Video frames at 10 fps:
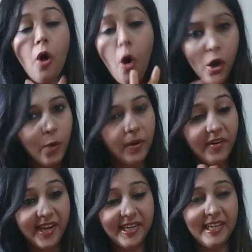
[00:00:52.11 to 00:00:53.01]
all over
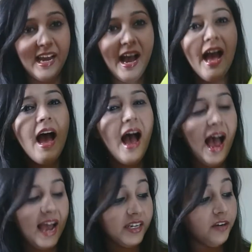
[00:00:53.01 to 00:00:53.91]
India
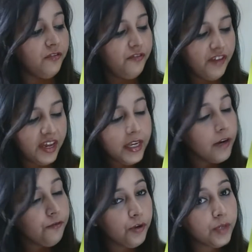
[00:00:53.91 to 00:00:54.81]
at a very
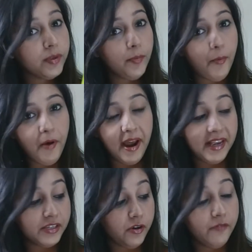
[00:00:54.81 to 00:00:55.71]
affordable
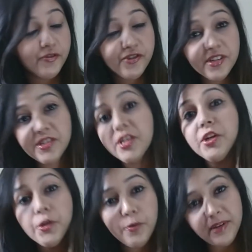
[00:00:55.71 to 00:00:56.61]
price of
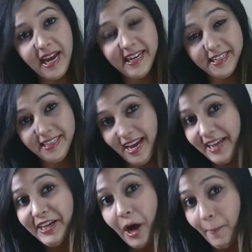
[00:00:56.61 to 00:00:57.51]
just
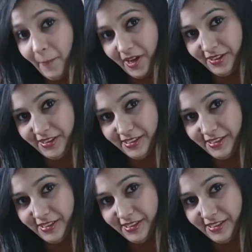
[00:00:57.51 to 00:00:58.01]
$2.99 a month.